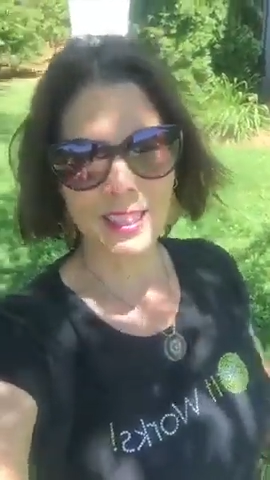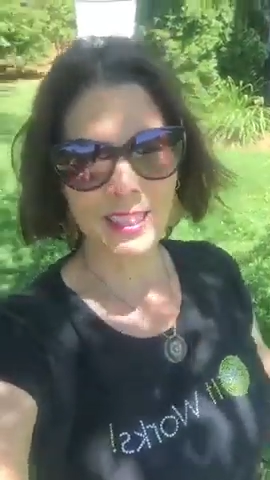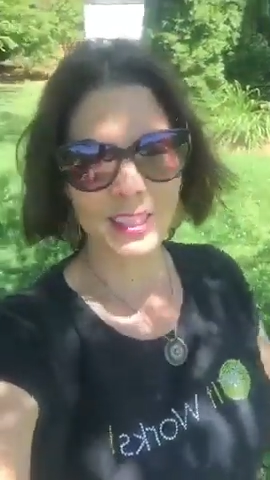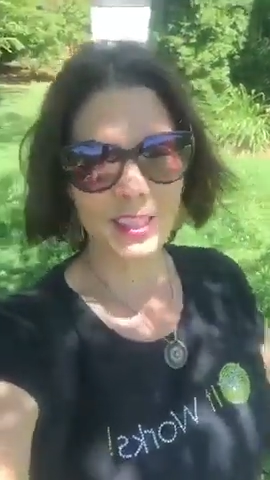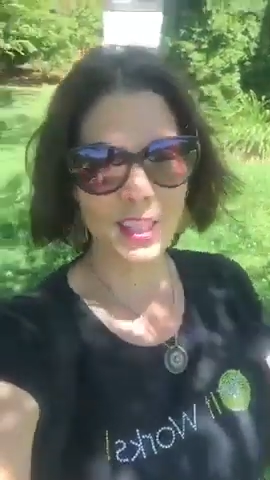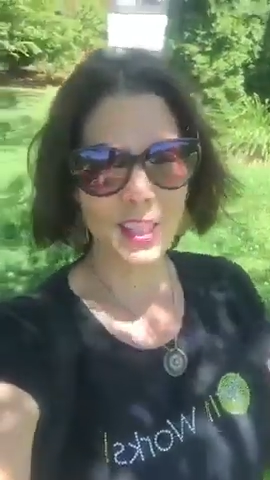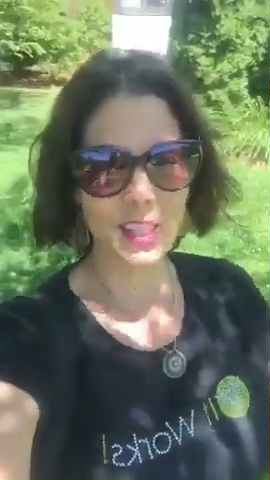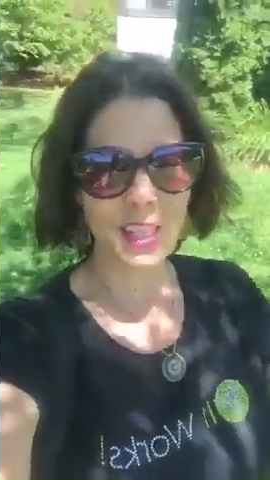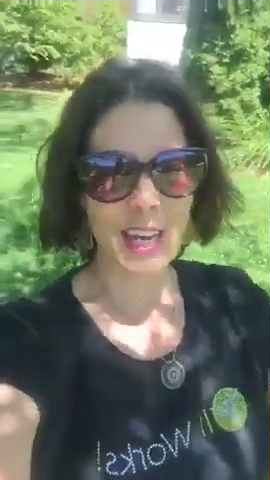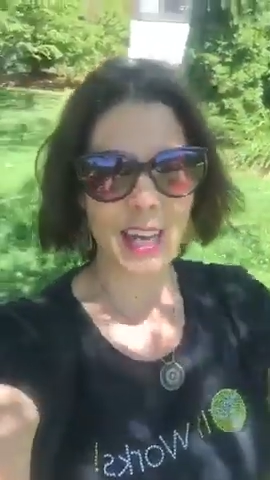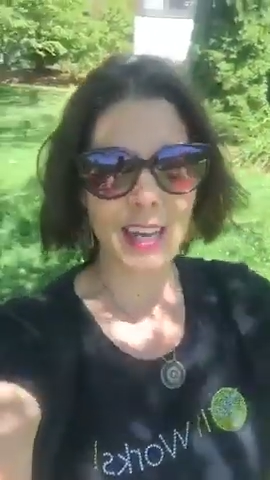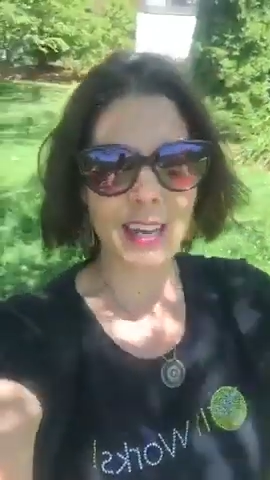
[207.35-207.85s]

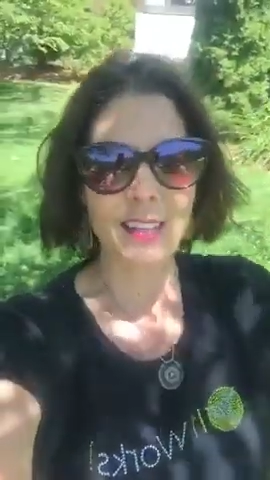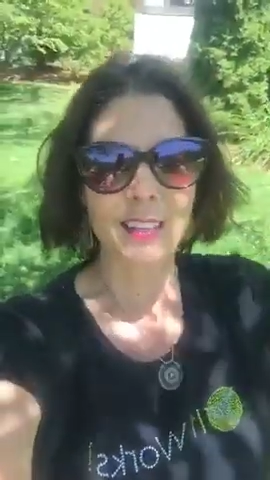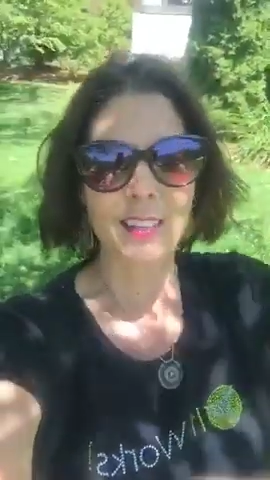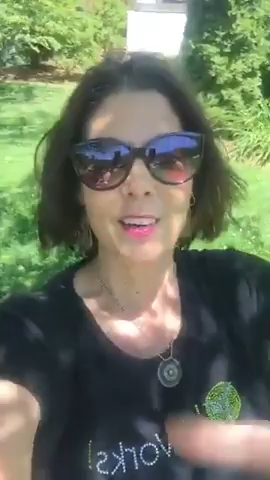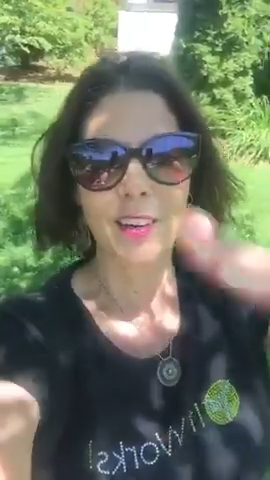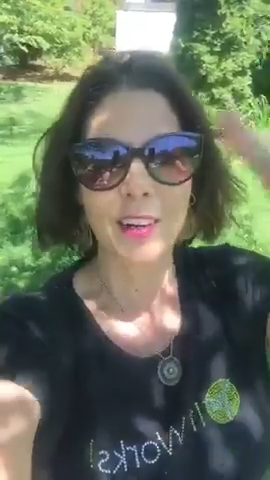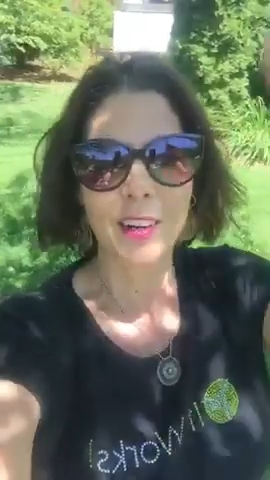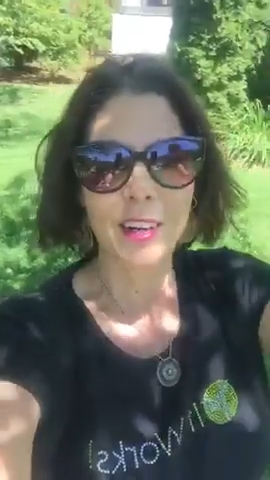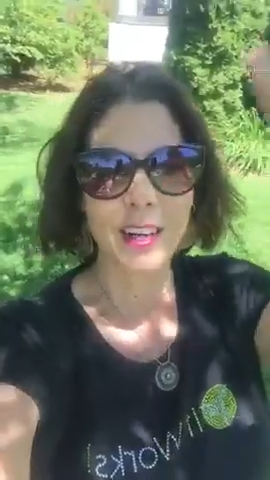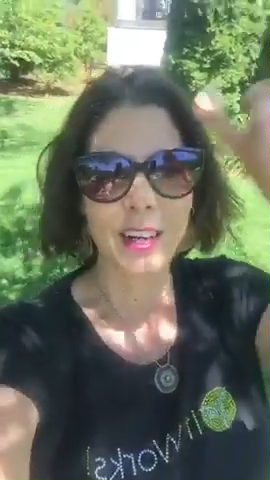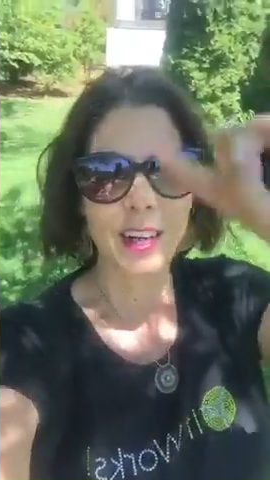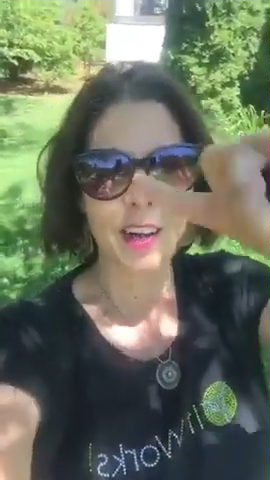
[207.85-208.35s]
Let's chat.
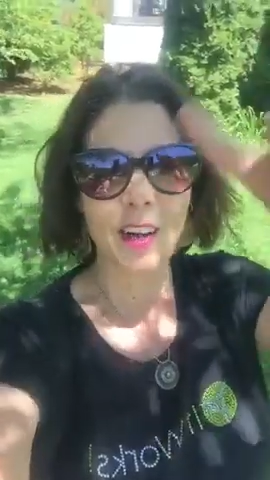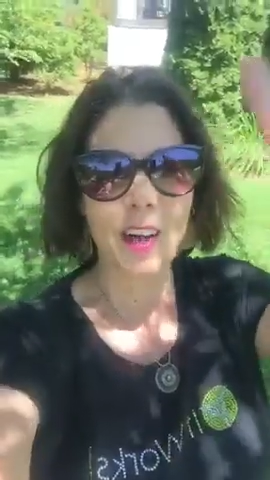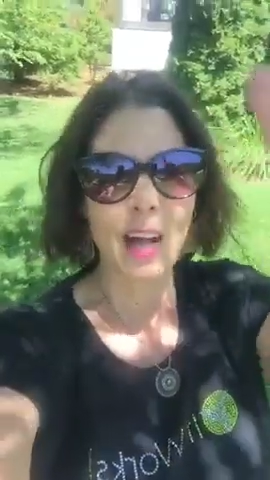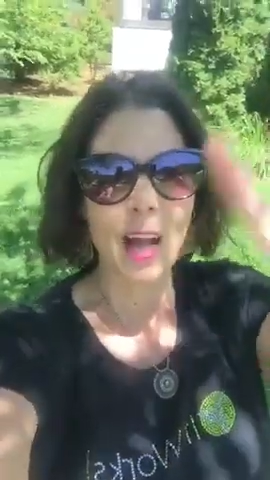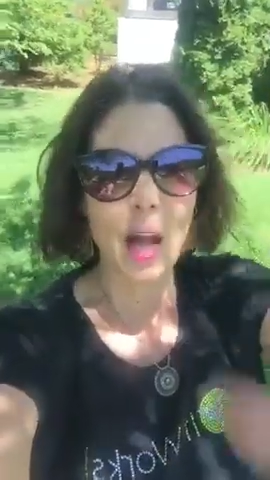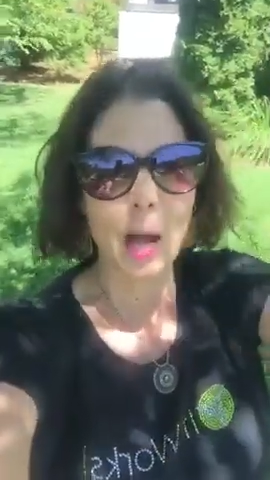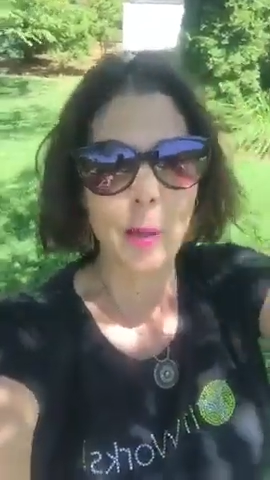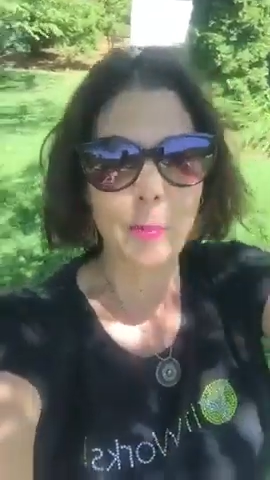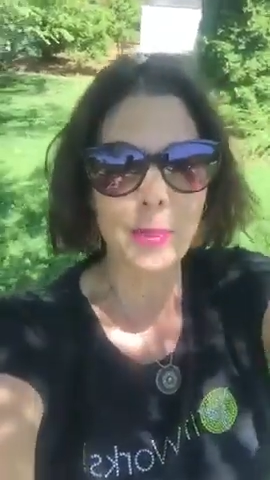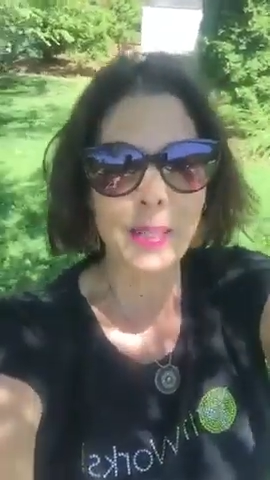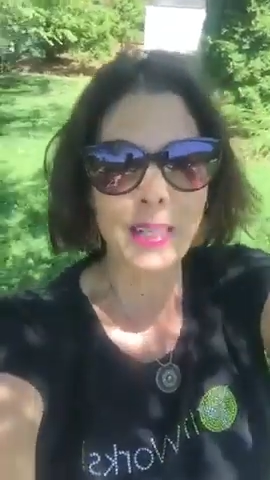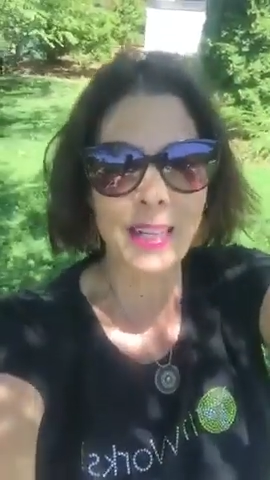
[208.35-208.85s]
All right, y'all.
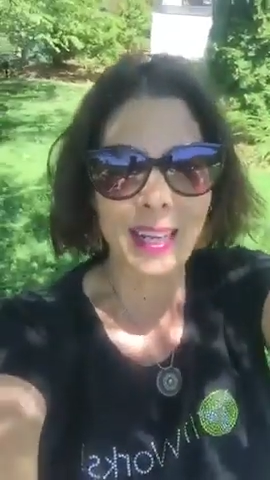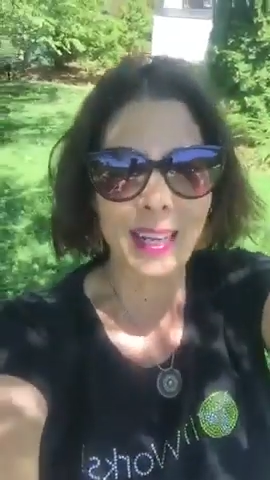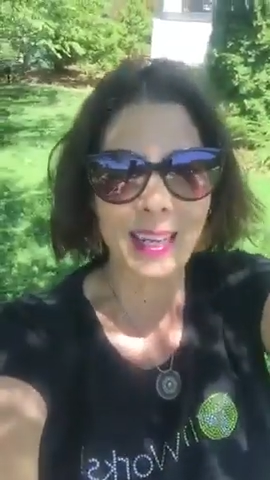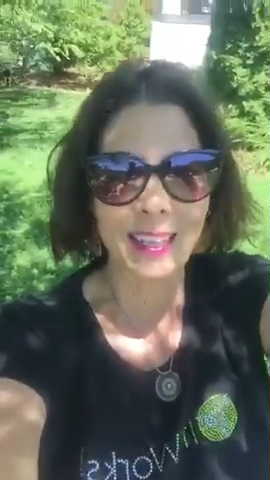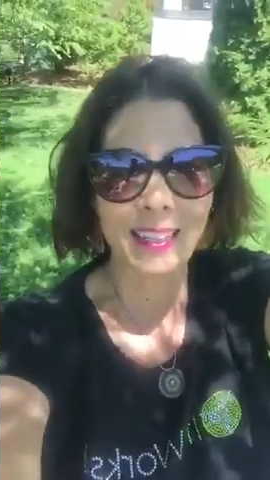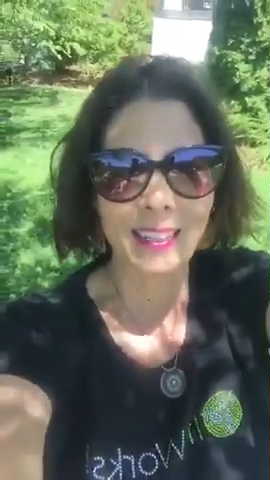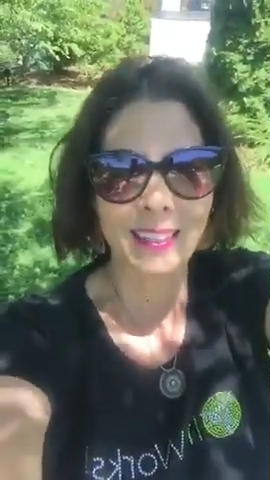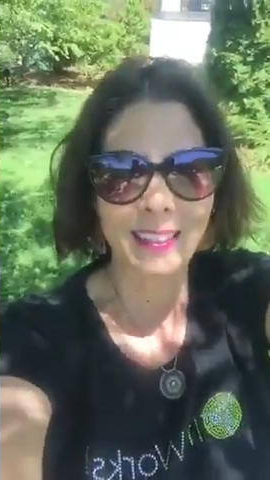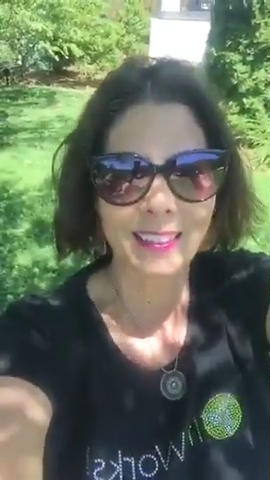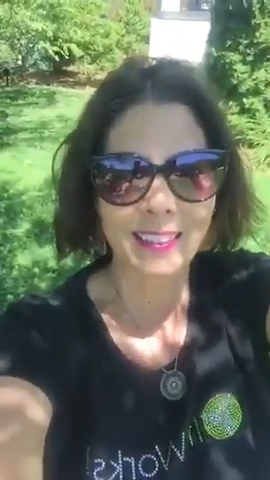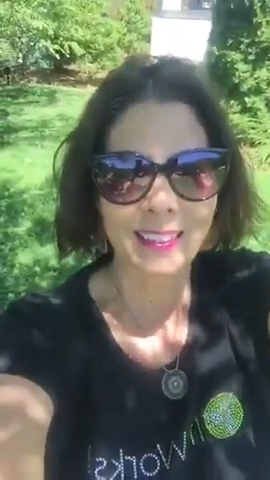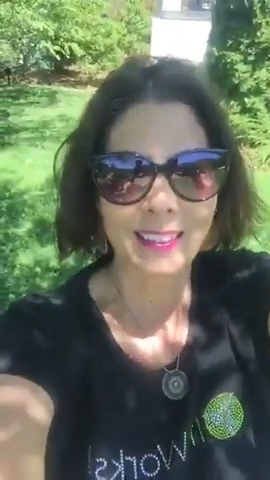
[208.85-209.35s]
Happy day.